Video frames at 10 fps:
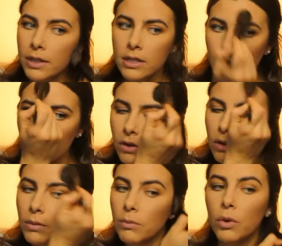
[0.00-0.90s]
giving
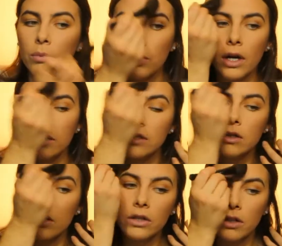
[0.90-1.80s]
myself a little bit more
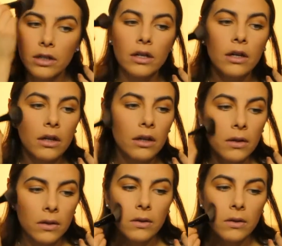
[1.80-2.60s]
bronzed look.